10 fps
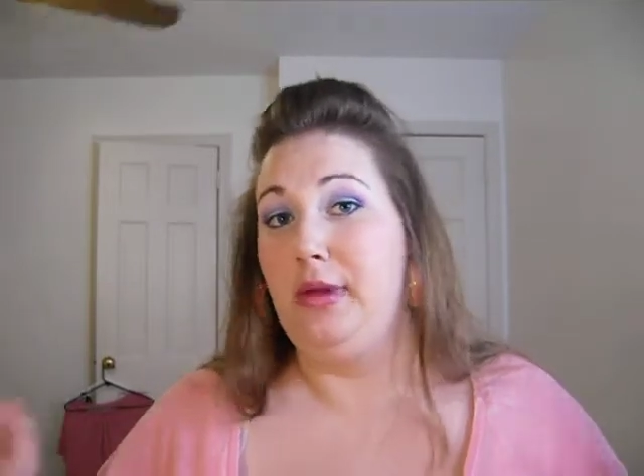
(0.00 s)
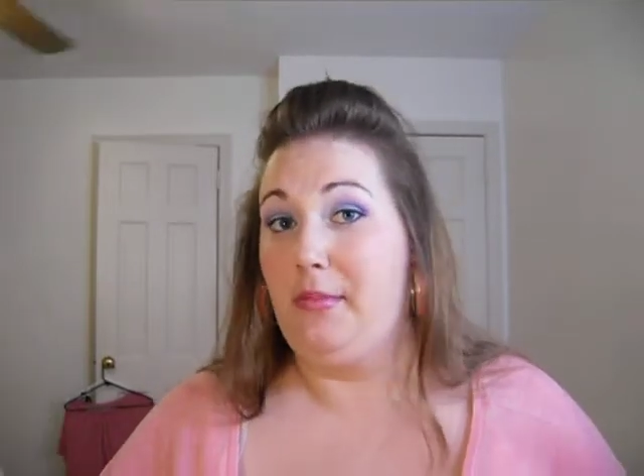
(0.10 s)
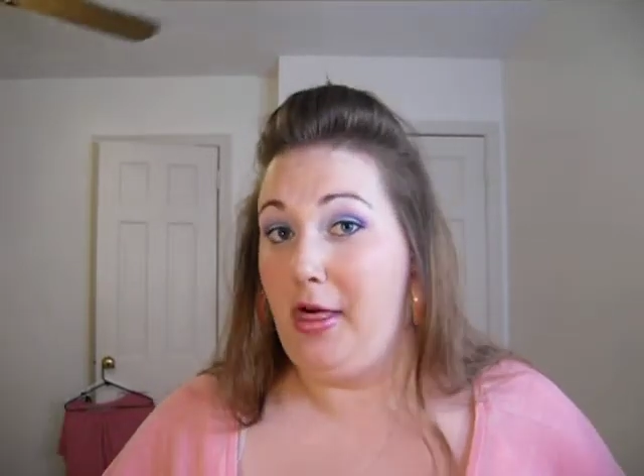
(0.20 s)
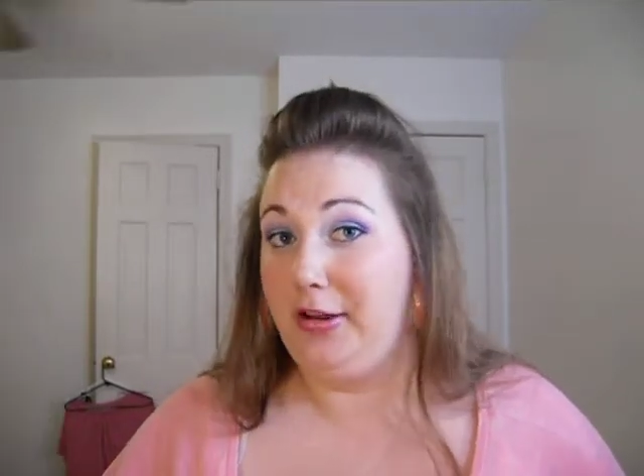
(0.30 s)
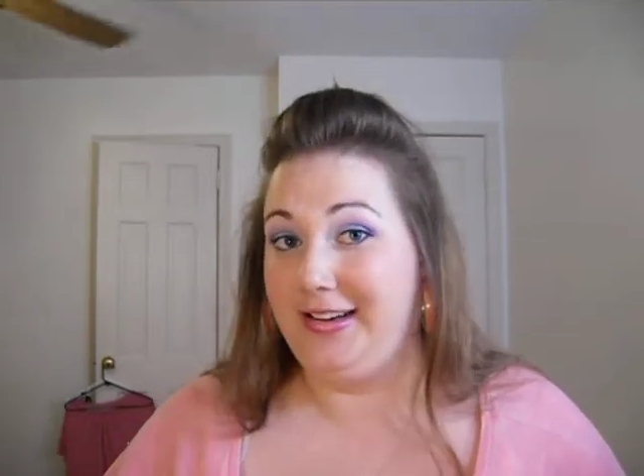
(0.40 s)

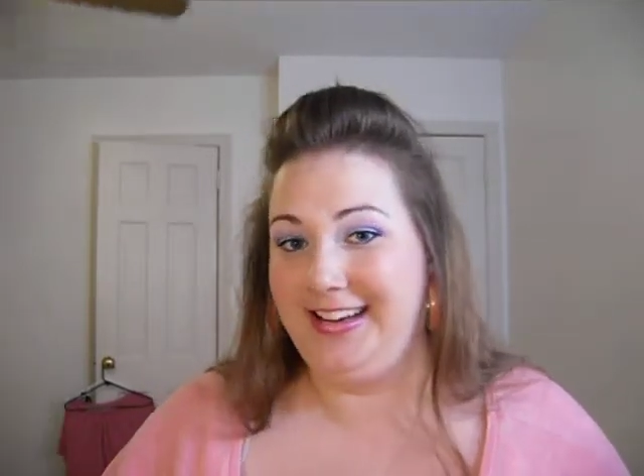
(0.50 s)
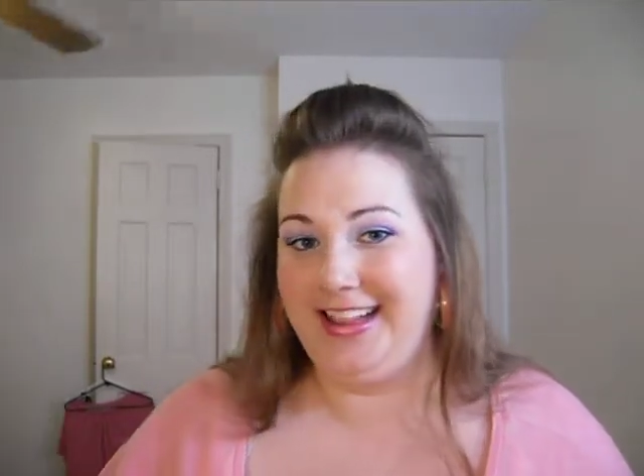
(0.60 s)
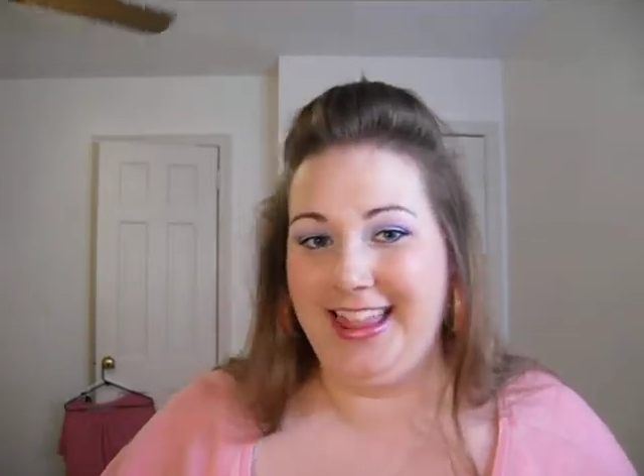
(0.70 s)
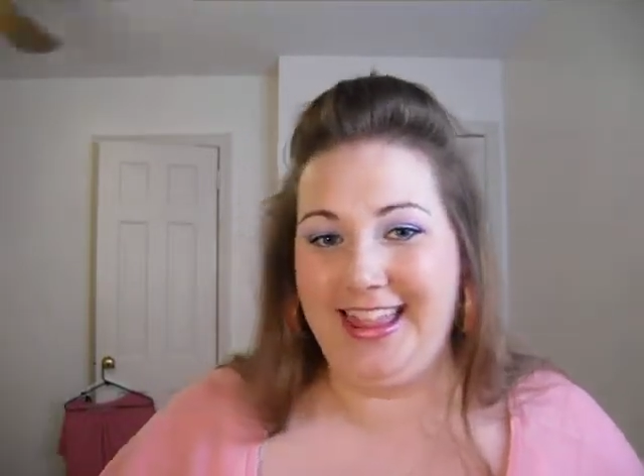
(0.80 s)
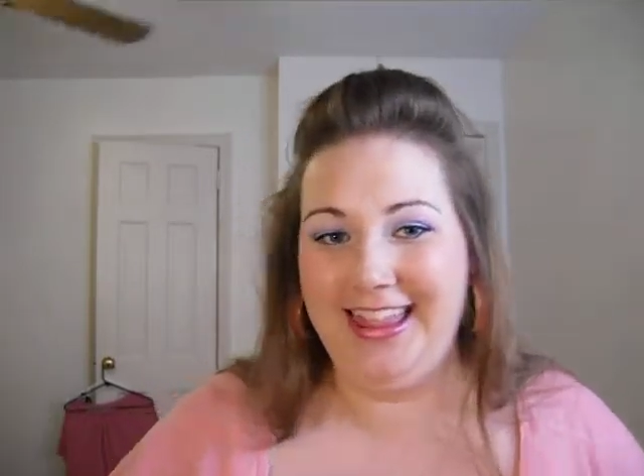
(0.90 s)
mother.
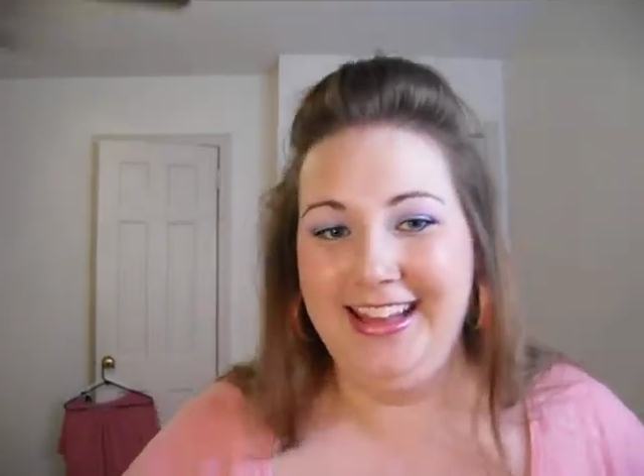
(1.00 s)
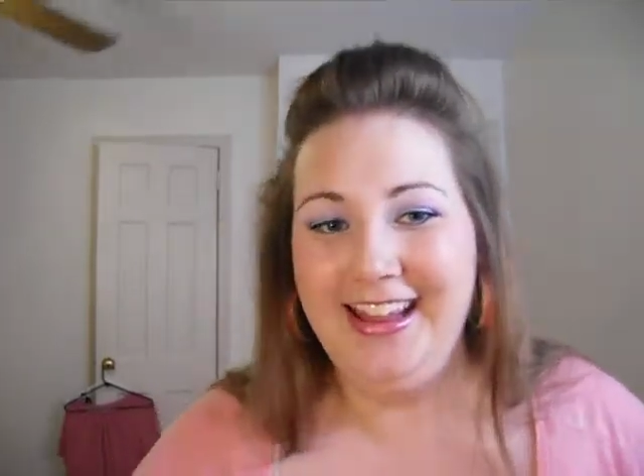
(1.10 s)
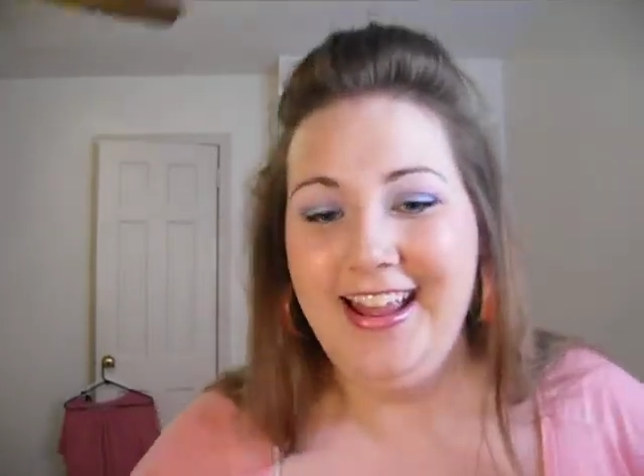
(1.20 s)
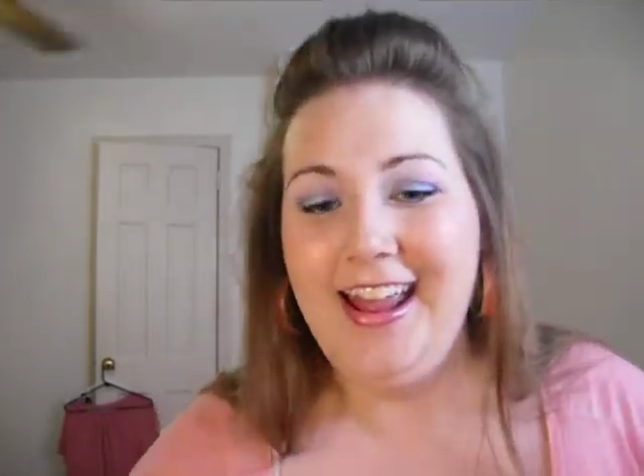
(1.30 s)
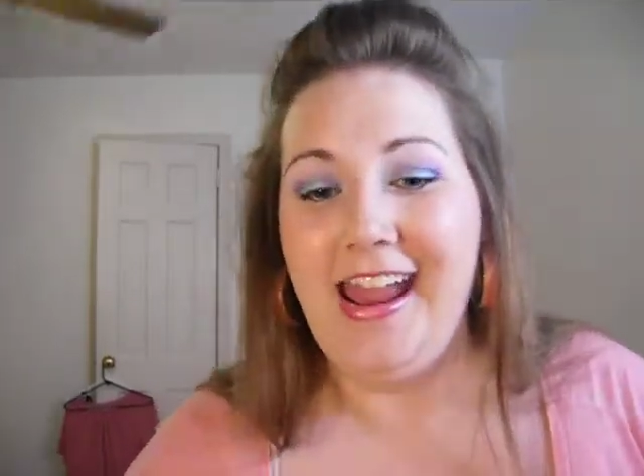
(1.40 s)

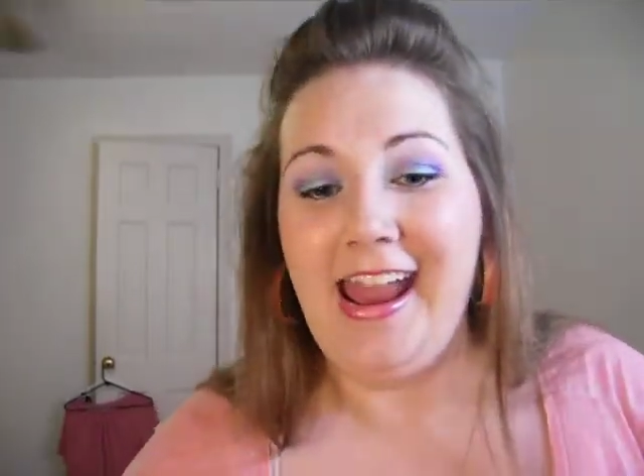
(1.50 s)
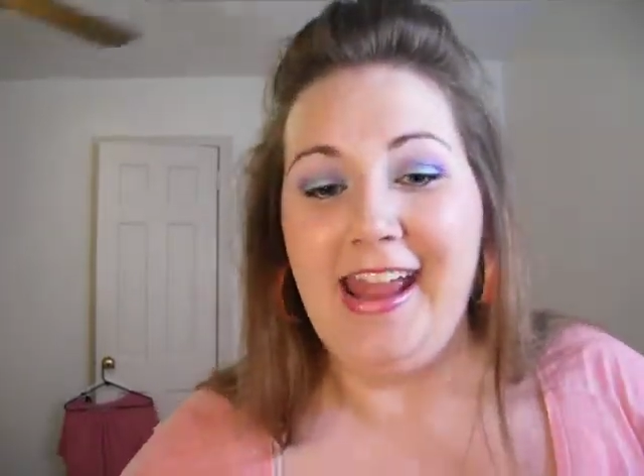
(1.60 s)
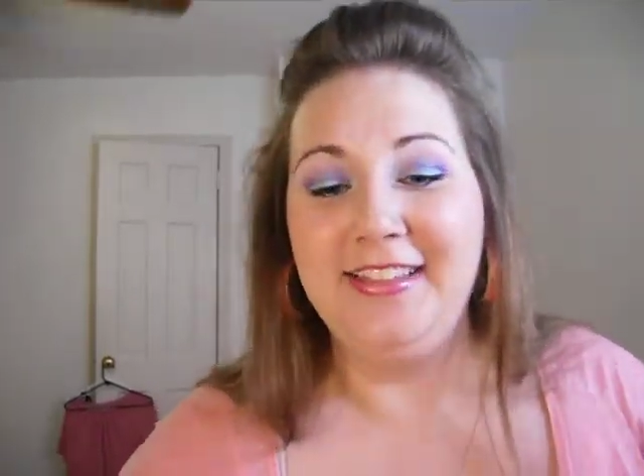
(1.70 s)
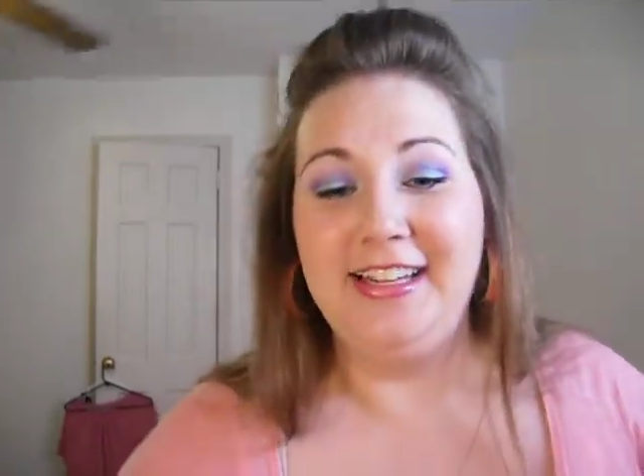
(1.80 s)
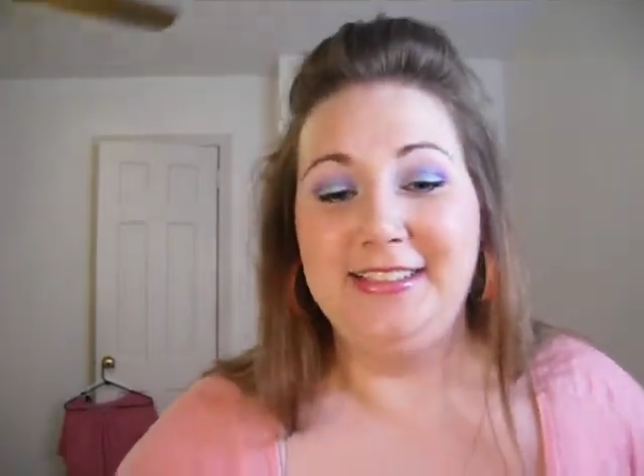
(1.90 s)

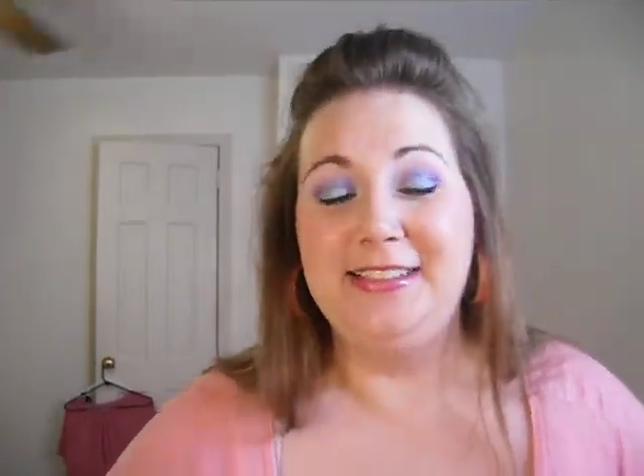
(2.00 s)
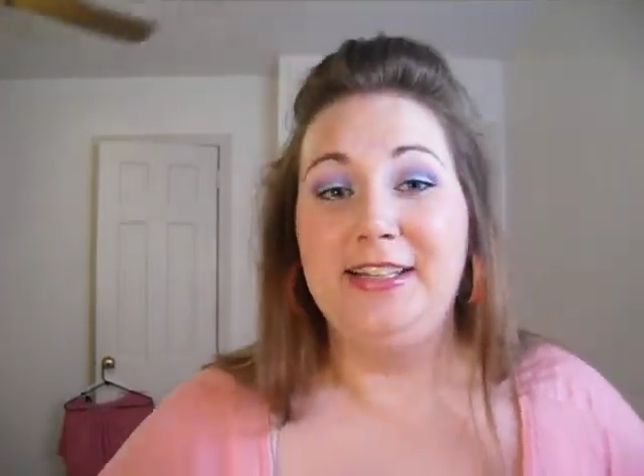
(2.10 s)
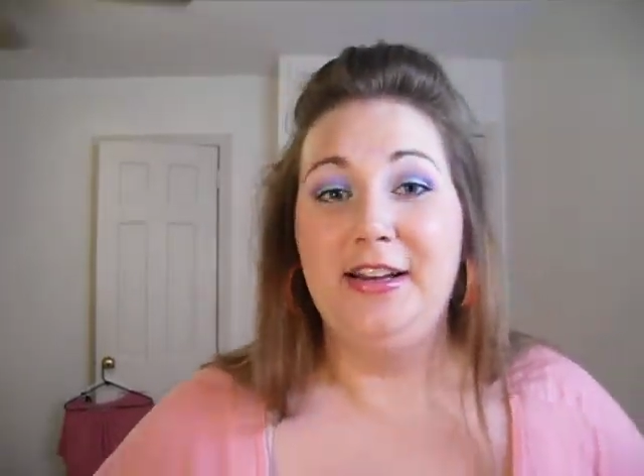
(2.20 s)
And this